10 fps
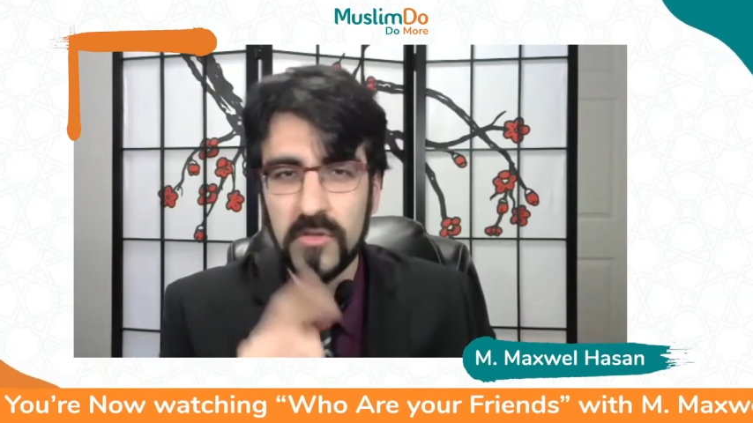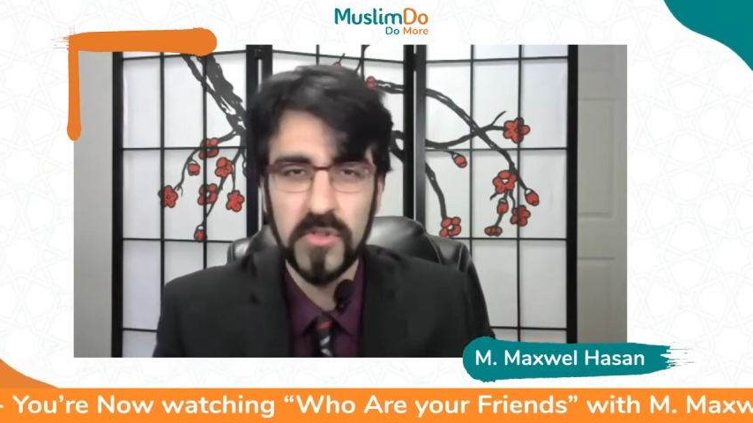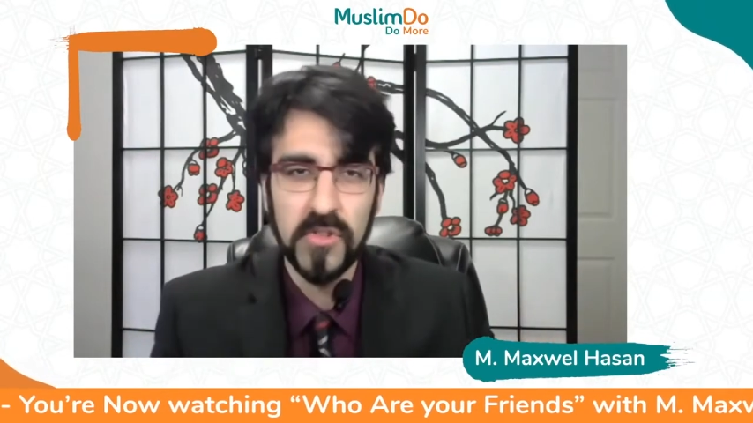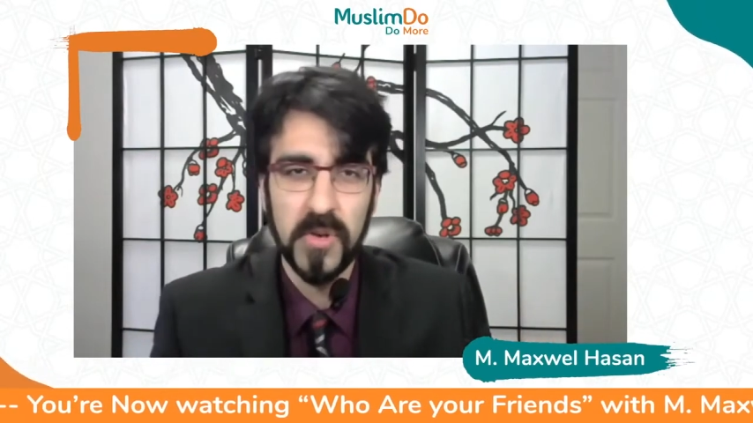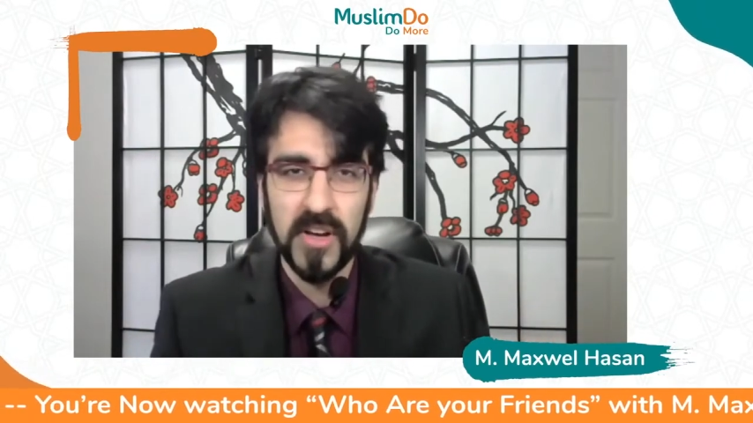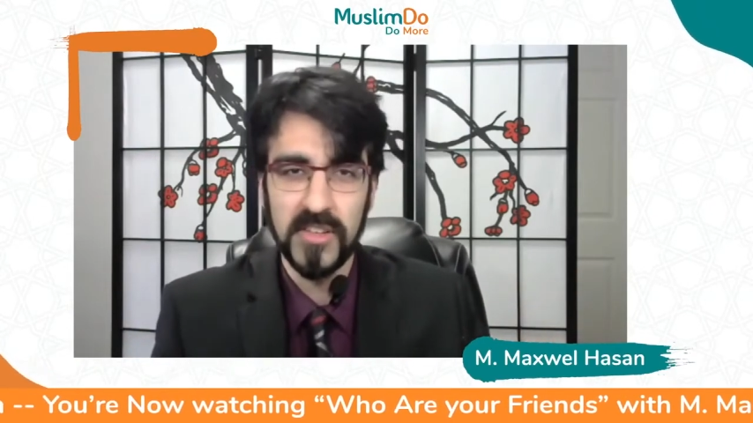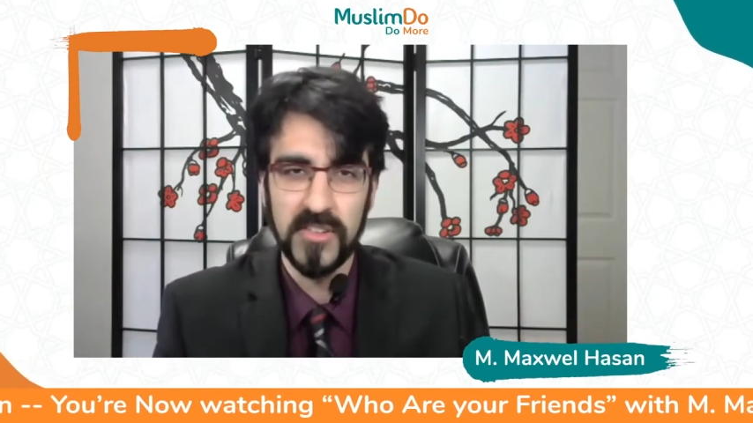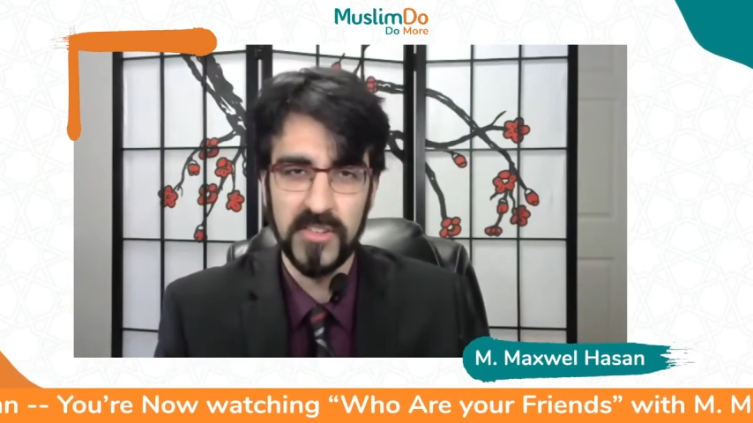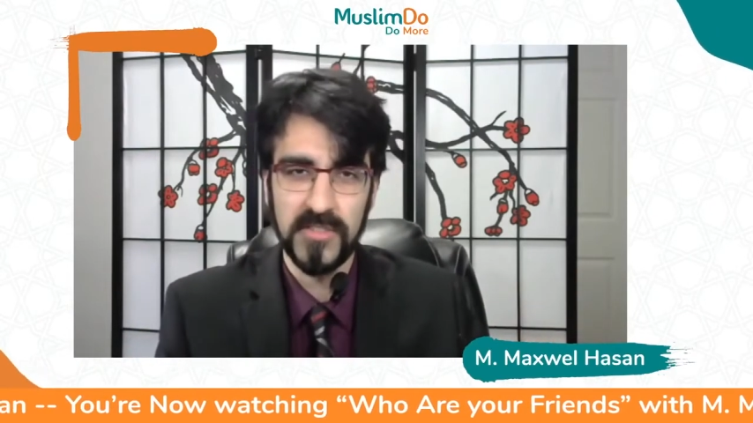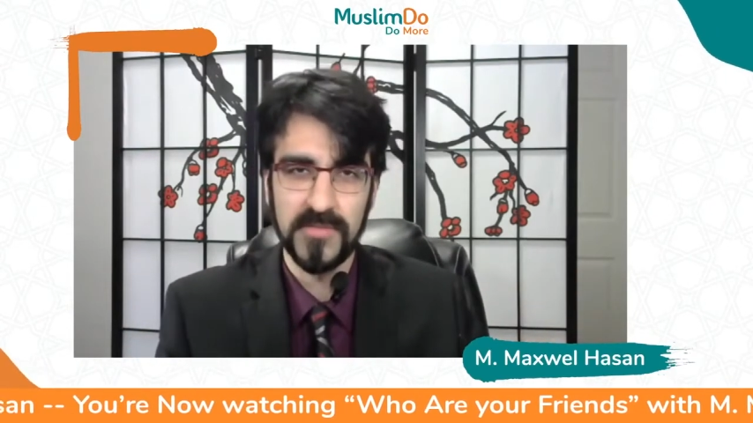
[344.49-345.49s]

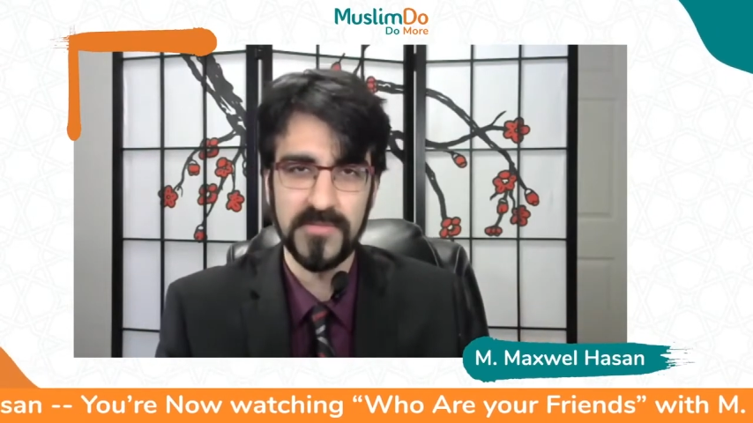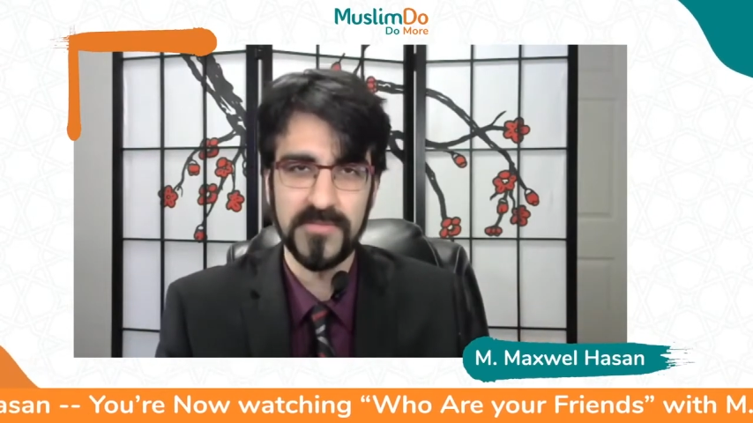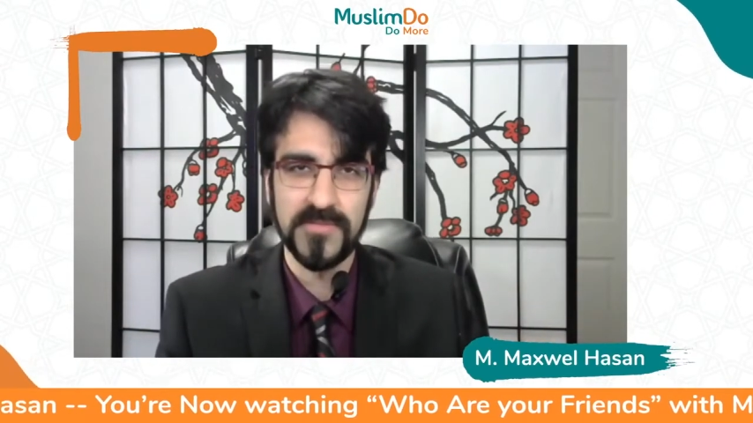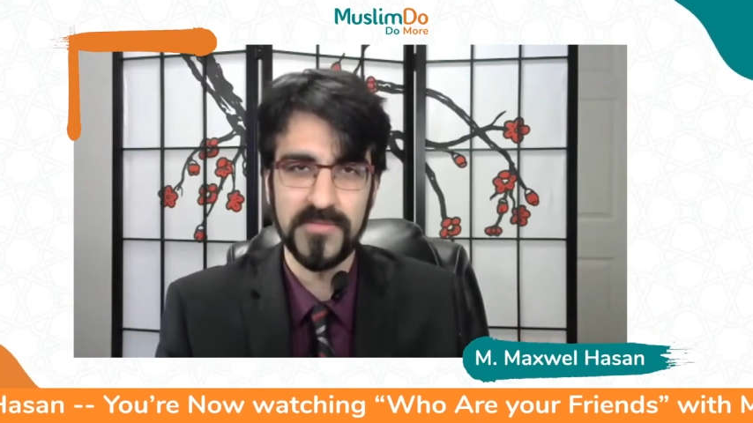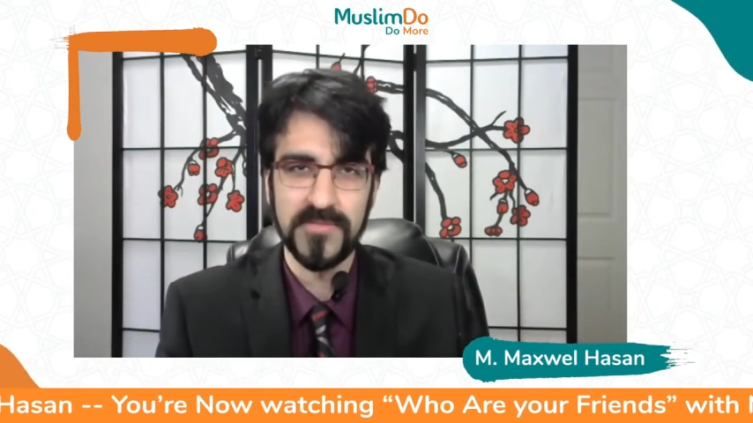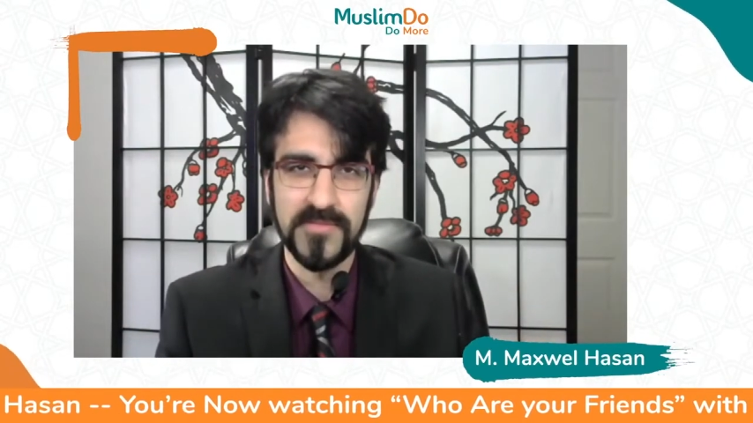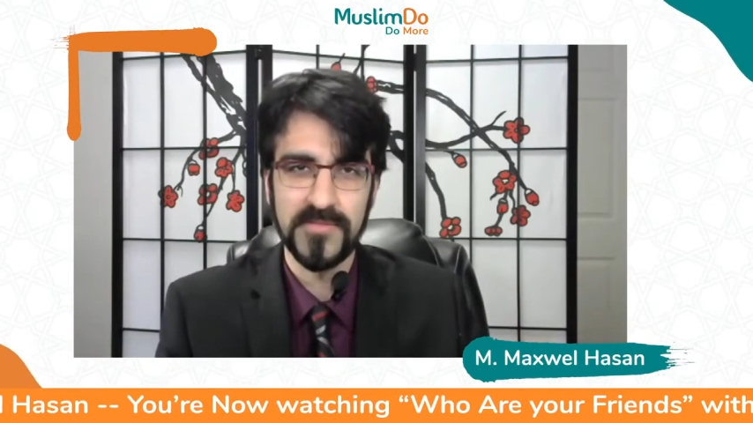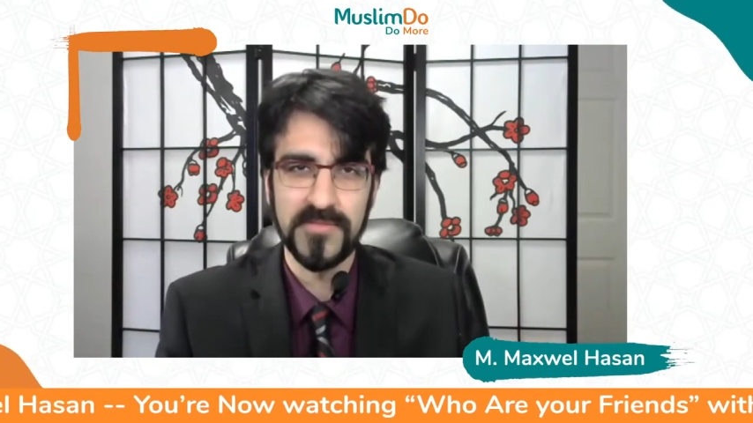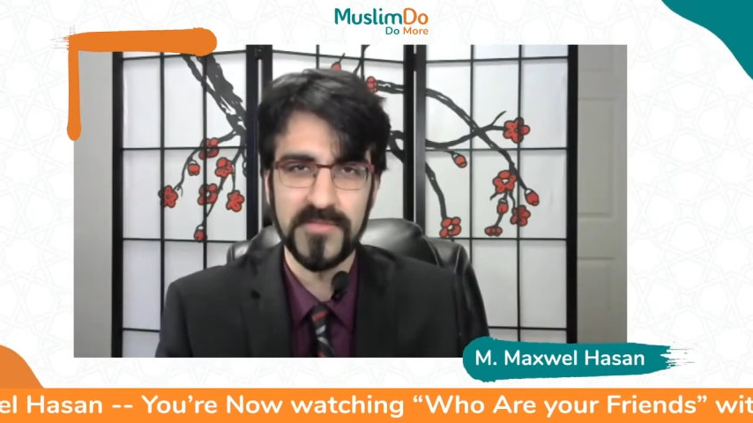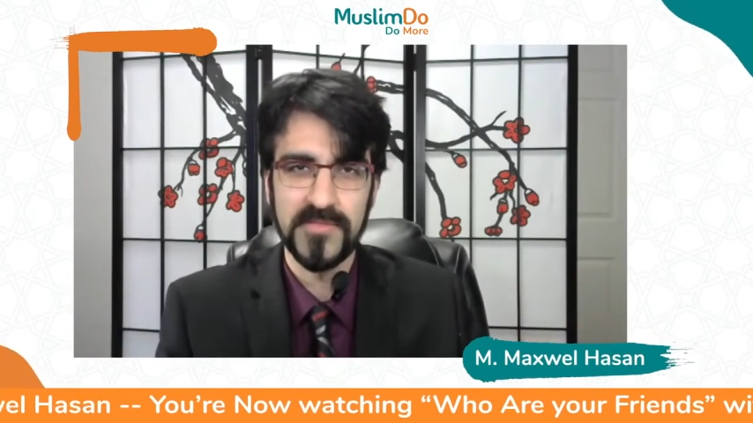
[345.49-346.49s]
response?
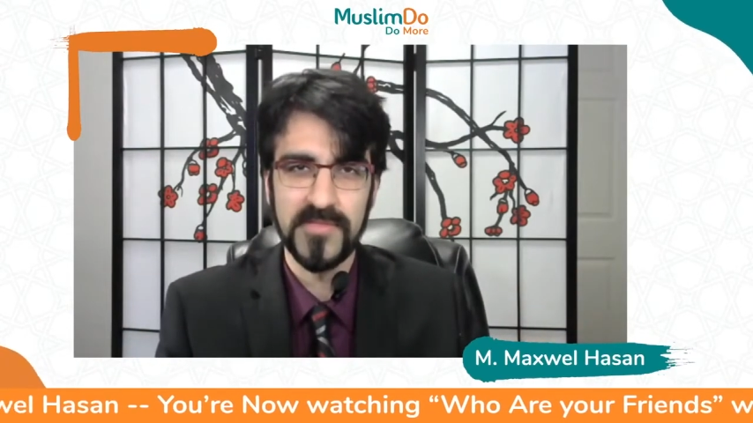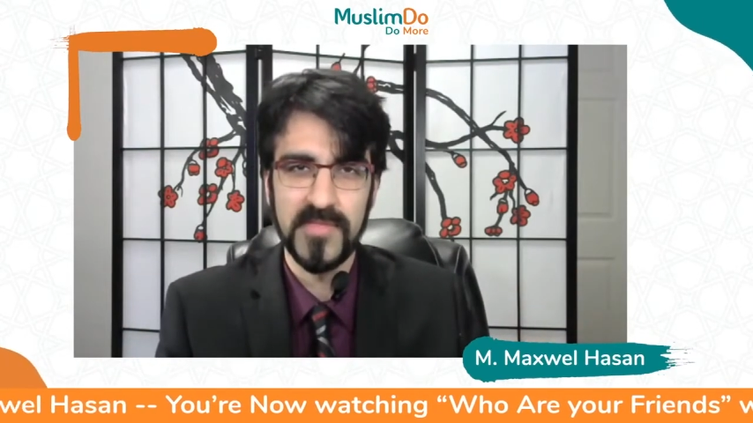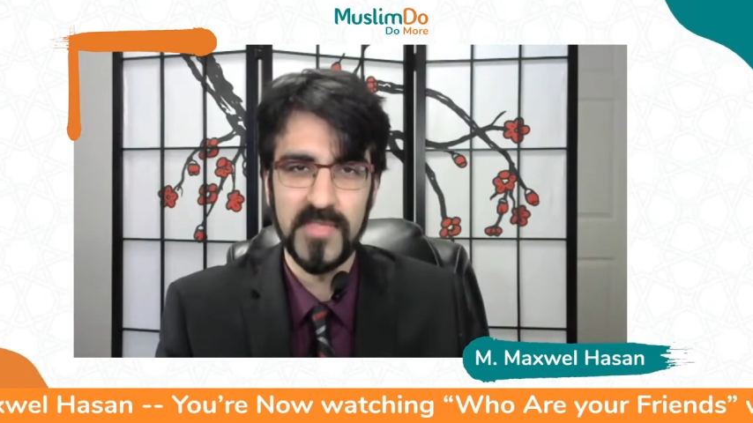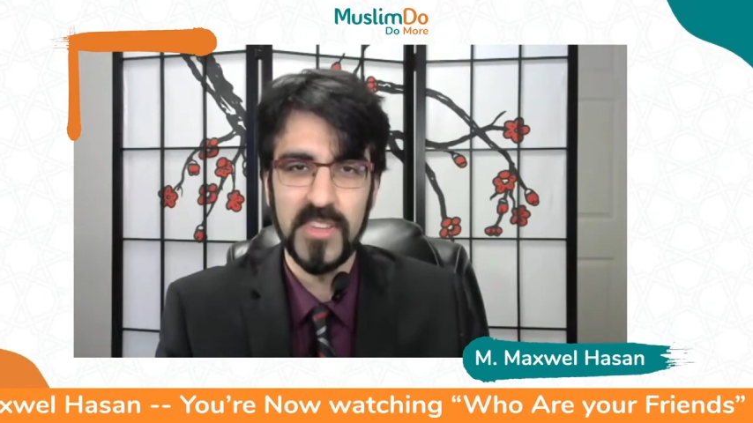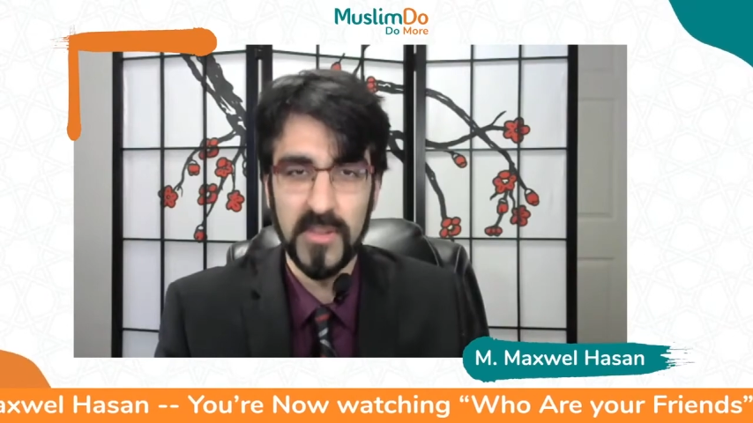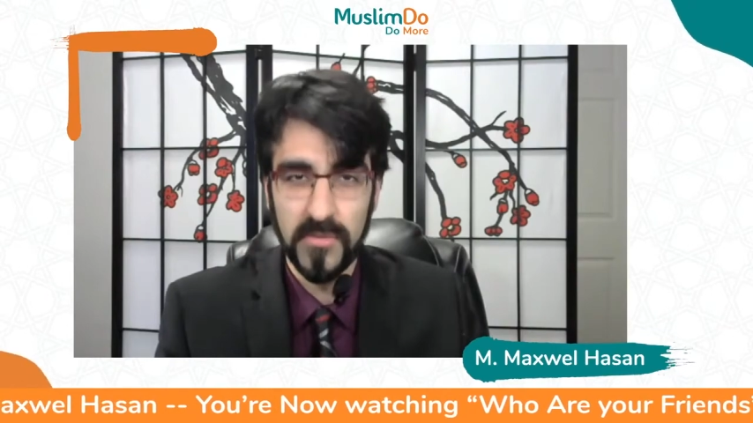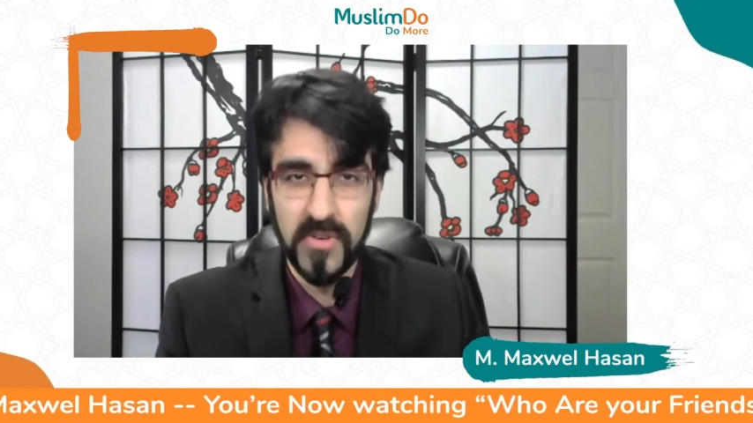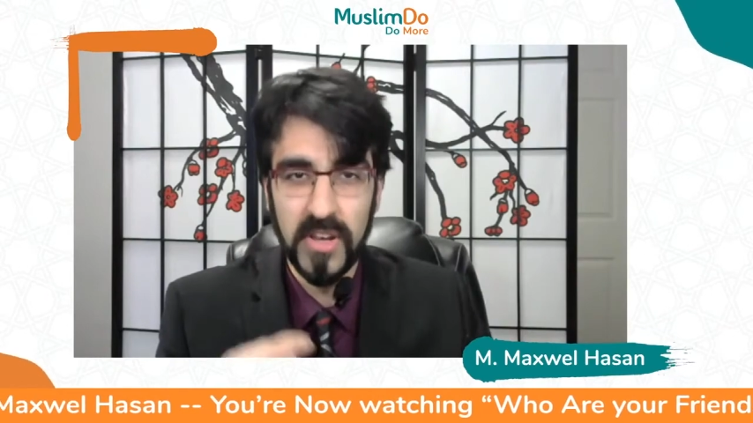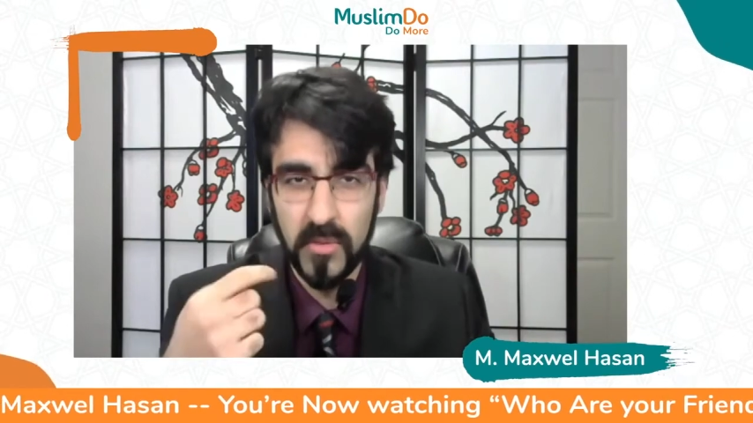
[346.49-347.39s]
The friend,